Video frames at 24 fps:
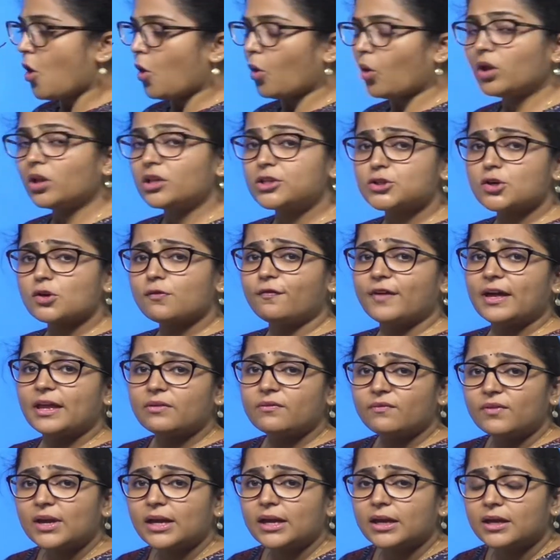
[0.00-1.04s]
Also,
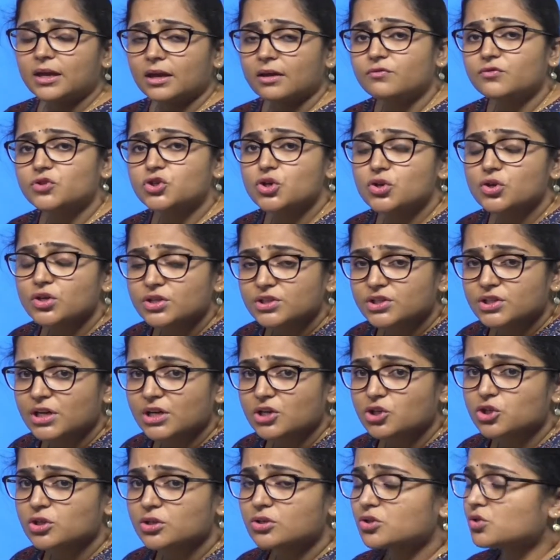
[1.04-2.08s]
when we give
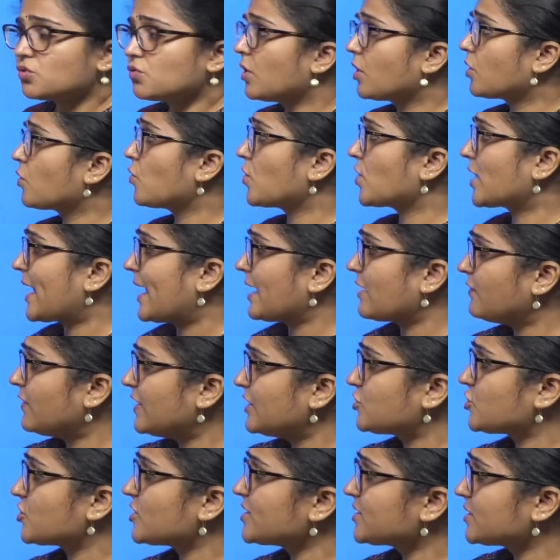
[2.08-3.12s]
jurisdiction to a court, like
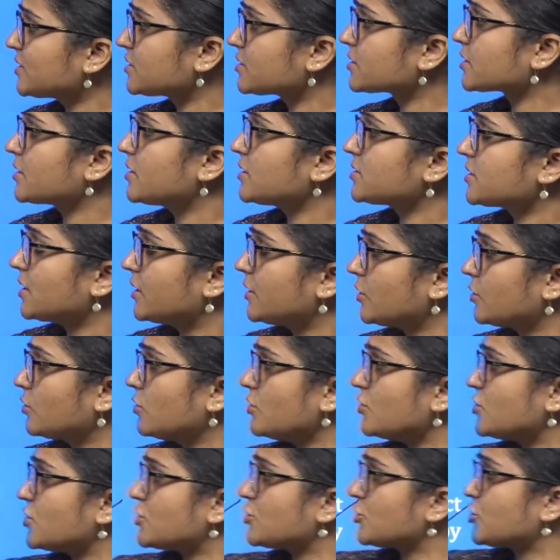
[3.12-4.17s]
we just discussed that
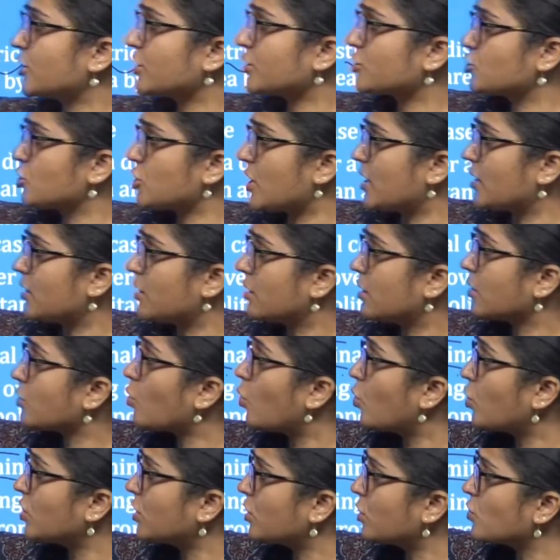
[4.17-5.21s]
district
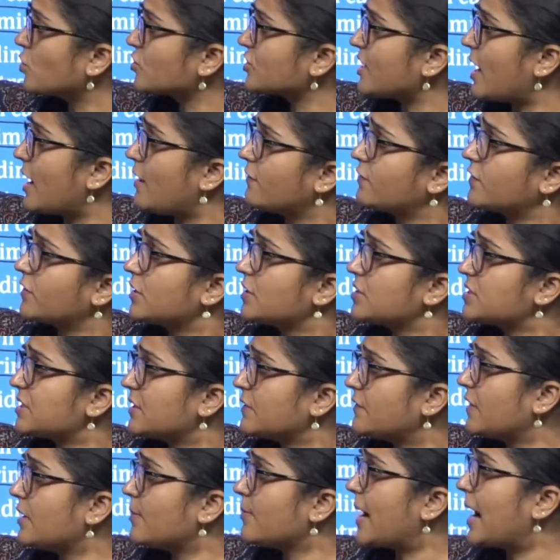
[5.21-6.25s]
court looks after
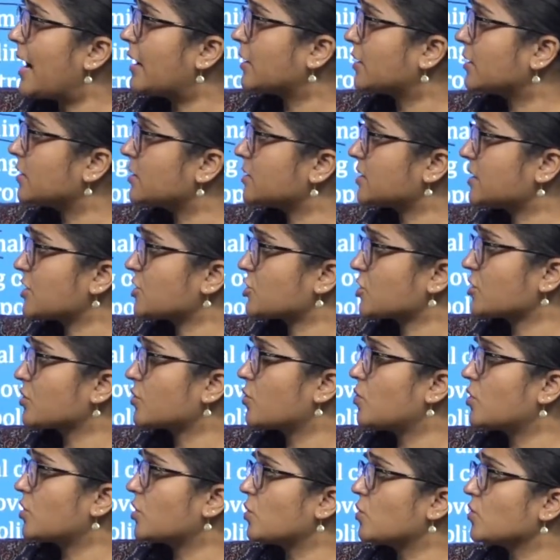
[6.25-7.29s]
civil matters, session
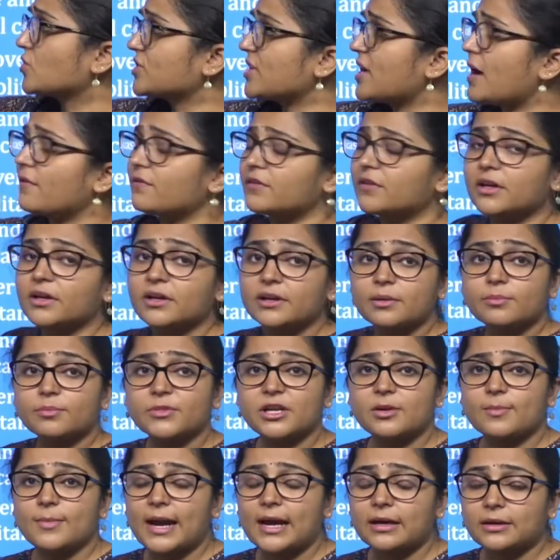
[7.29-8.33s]
court looks after
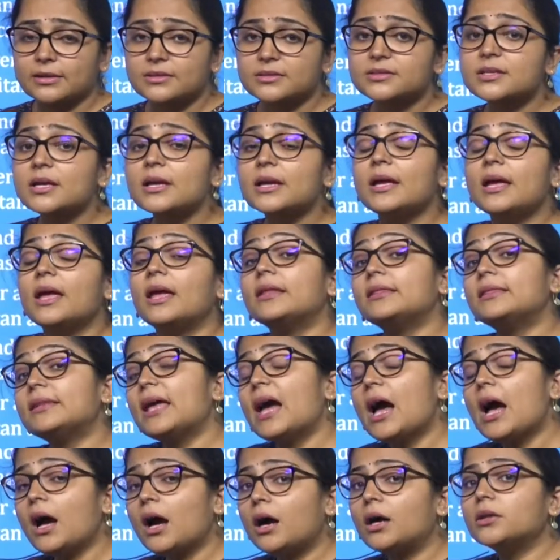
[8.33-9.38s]
criminal matters,
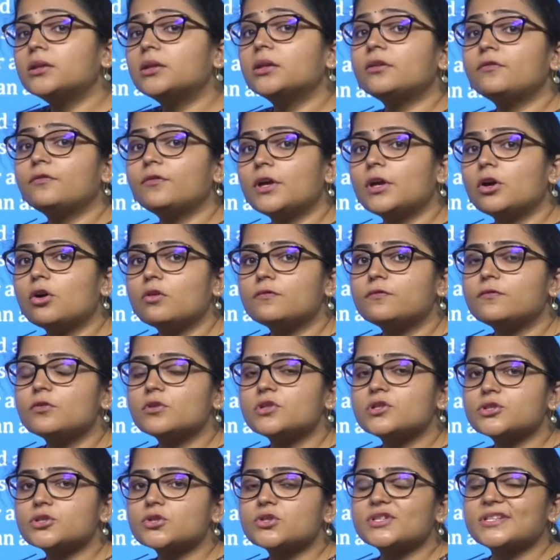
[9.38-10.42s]
there are other way of
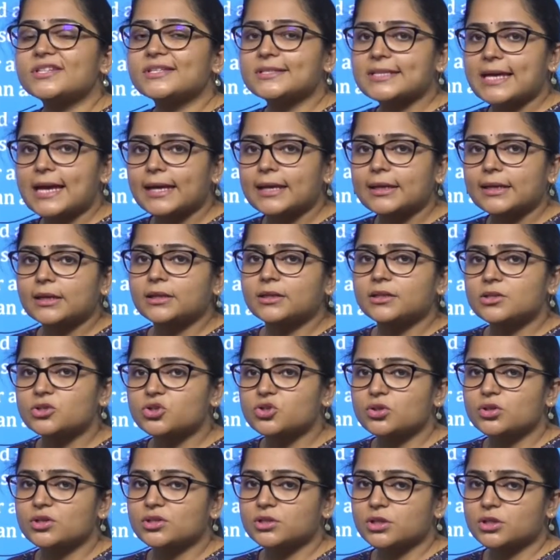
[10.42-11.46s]
also deciding the
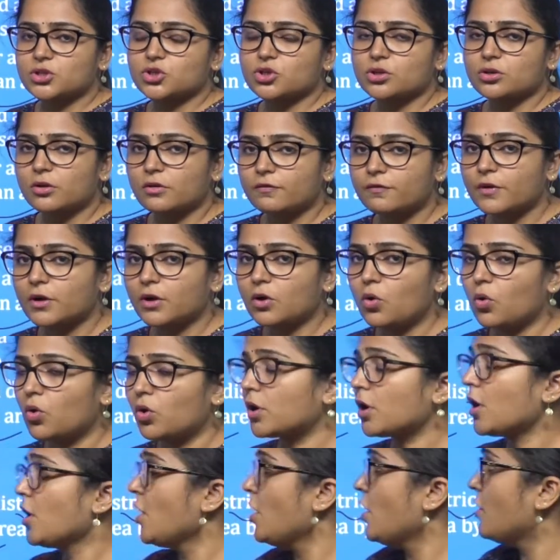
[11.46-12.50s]
jurisdiction of a court.